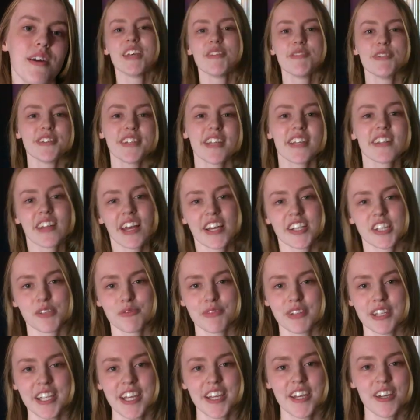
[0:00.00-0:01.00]
If you did like the
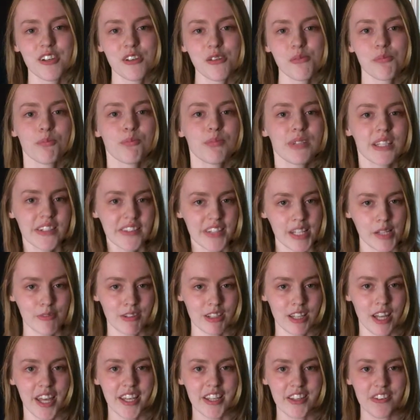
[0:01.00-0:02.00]
video, please leave a
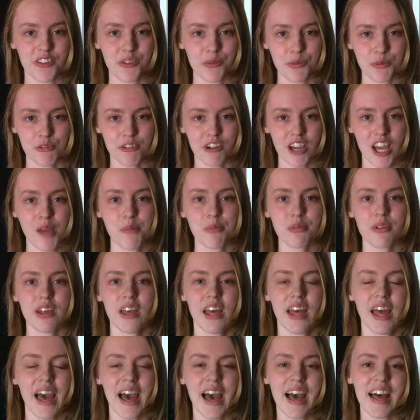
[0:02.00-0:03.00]
like and subscribe,
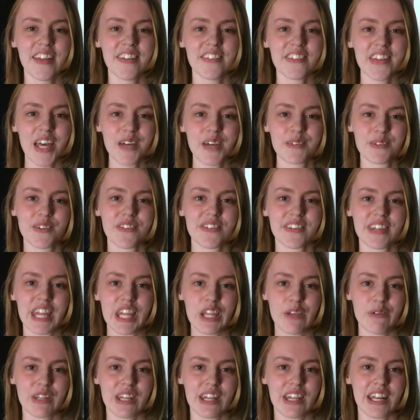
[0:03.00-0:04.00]
and I will see
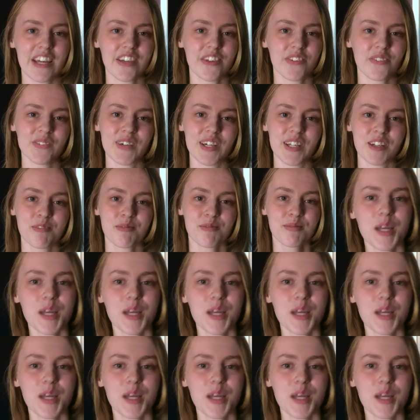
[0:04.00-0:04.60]
you in the next one.